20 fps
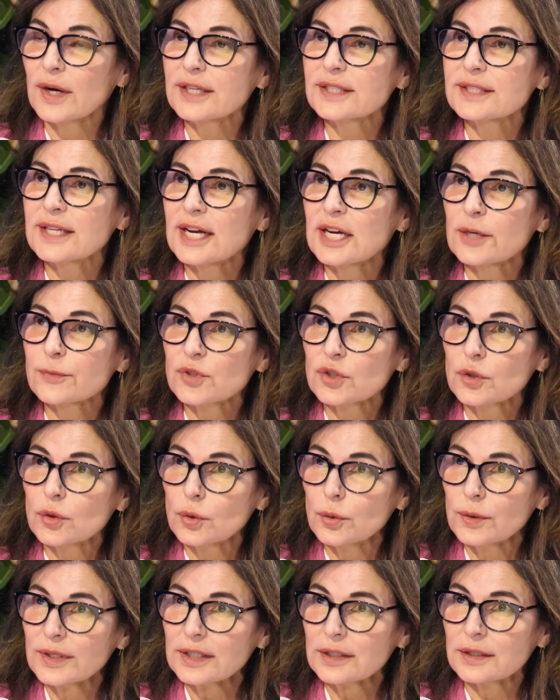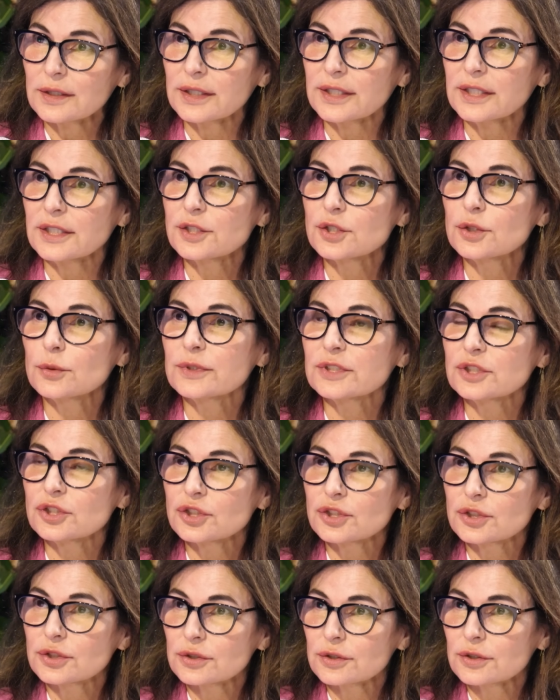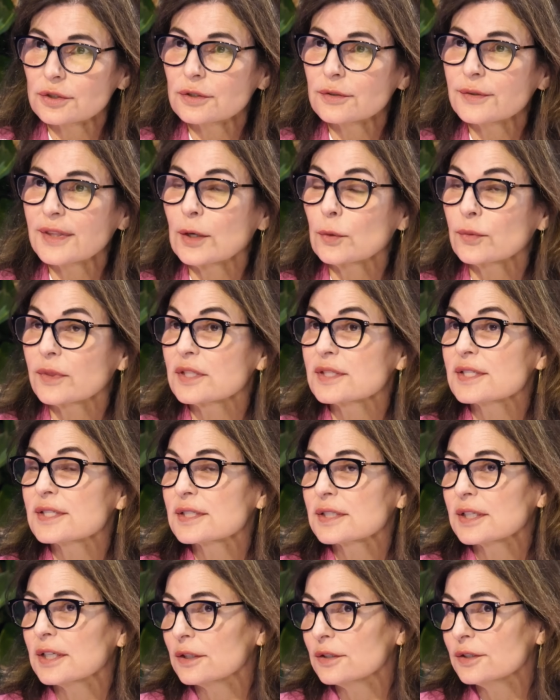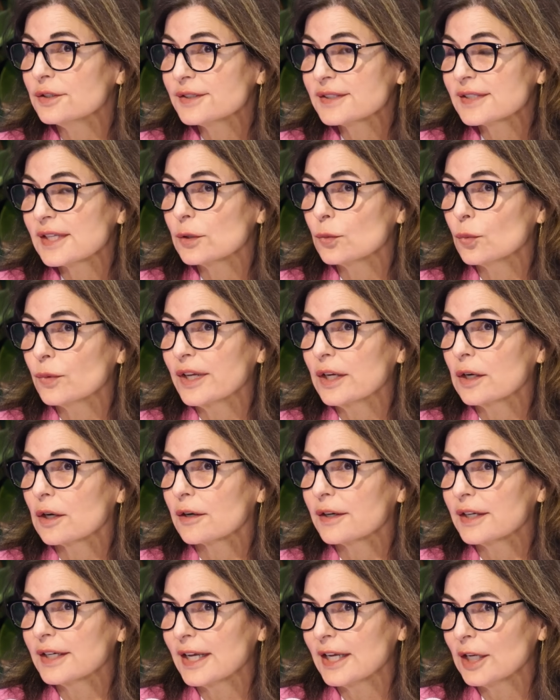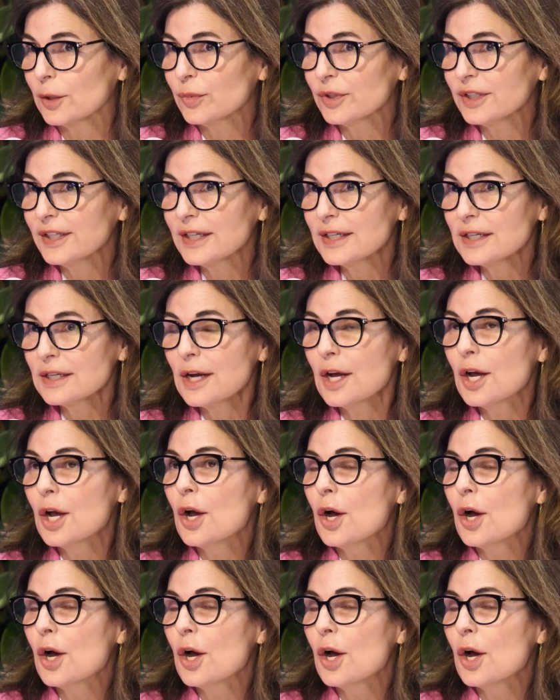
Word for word: adapt quickly to ensure that the skills that we are enabling